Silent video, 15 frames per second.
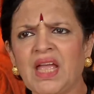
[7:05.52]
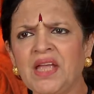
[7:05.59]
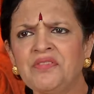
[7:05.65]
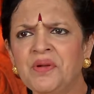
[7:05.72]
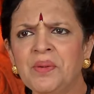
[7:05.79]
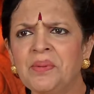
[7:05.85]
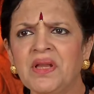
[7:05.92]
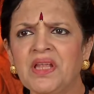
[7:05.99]

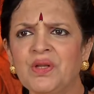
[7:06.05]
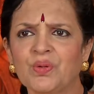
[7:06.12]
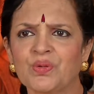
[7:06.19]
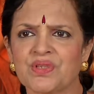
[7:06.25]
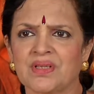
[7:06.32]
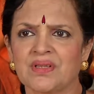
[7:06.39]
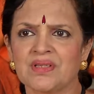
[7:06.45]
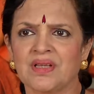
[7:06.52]
Everybody
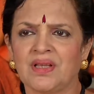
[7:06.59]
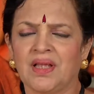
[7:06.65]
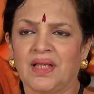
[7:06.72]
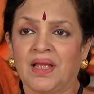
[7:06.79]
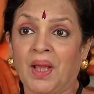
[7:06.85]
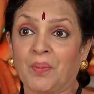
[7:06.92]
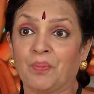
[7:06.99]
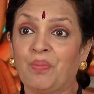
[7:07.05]
knows it.
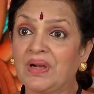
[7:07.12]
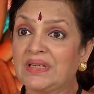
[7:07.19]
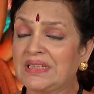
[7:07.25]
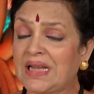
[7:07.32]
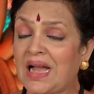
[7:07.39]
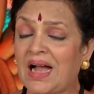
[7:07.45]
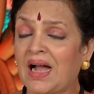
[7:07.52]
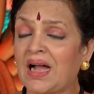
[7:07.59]

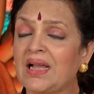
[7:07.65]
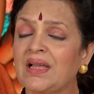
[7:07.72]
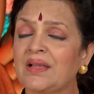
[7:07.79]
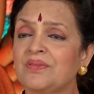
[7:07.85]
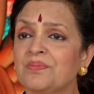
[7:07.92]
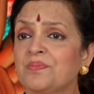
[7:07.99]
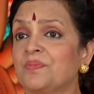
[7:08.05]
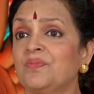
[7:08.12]
But I
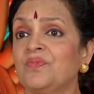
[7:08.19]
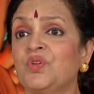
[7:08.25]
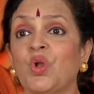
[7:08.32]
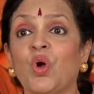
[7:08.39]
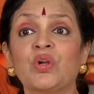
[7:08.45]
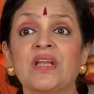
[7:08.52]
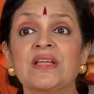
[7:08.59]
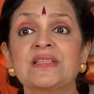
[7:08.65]
have
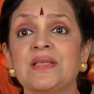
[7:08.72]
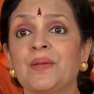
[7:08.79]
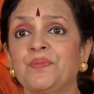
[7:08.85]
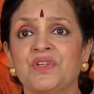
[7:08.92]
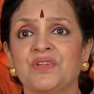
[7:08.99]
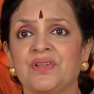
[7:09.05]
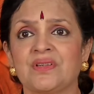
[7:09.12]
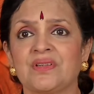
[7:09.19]
not
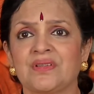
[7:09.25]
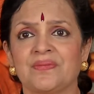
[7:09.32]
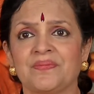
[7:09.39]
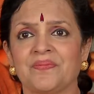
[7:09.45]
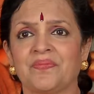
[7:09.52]
accepted it.